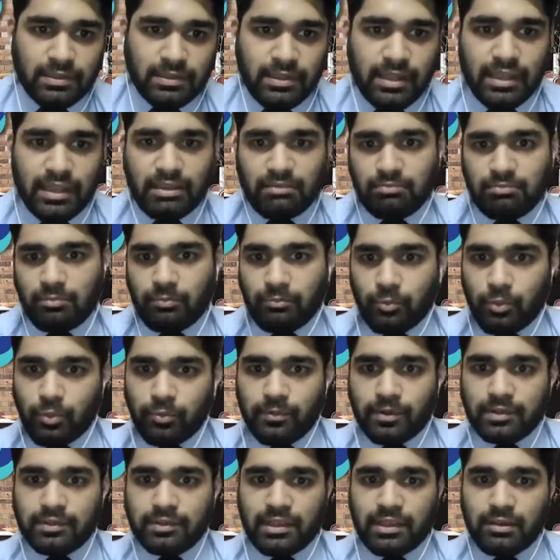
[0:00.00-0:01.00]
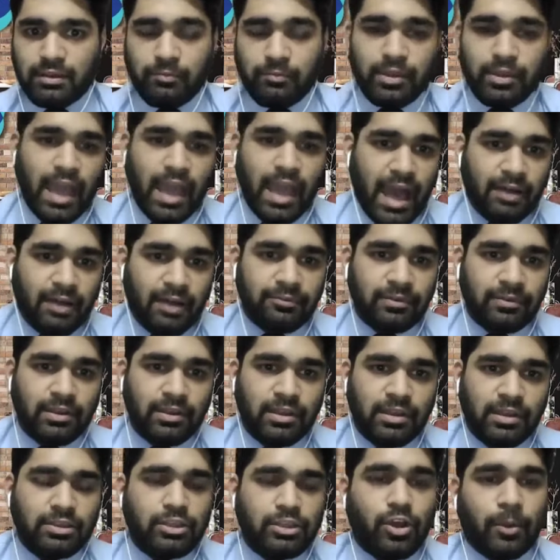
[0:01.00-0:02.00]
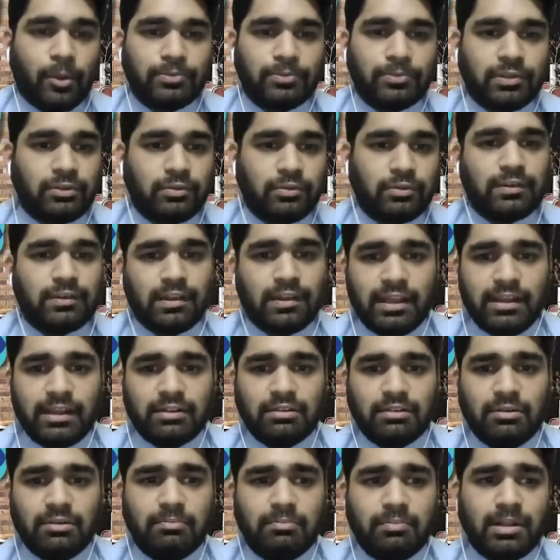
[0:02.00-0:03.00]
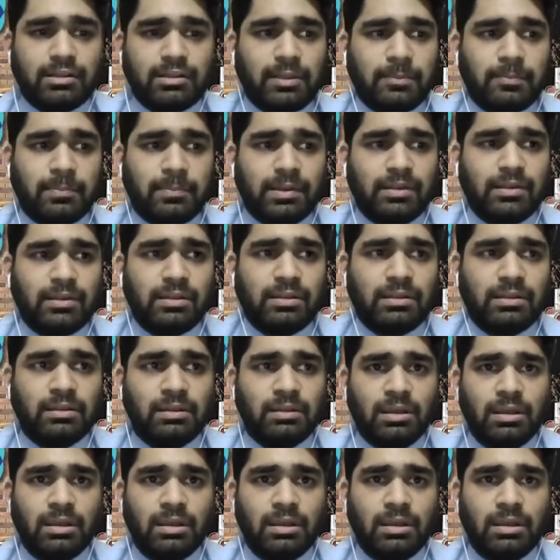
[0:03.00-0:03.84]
Like over there, we have the option to select multiple